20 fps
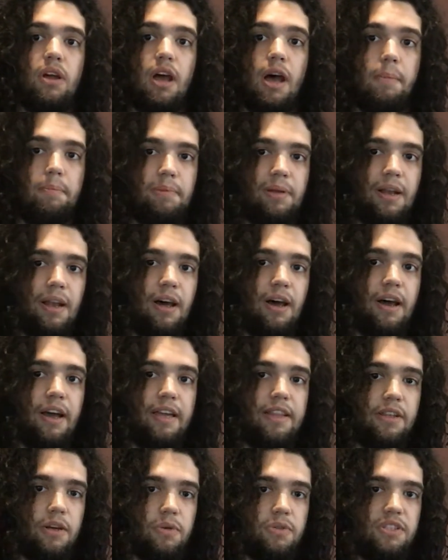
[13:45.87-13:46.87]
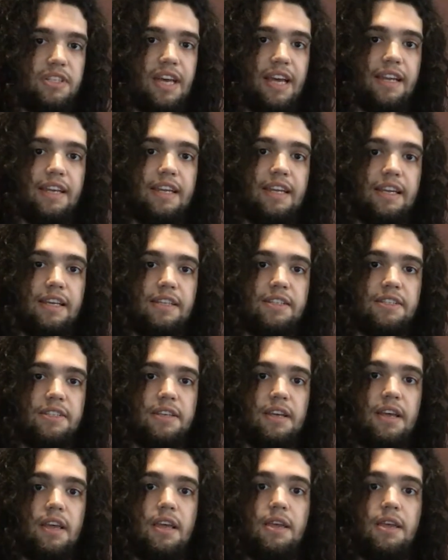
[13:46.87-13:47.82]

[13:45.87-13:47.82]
apply those techniques,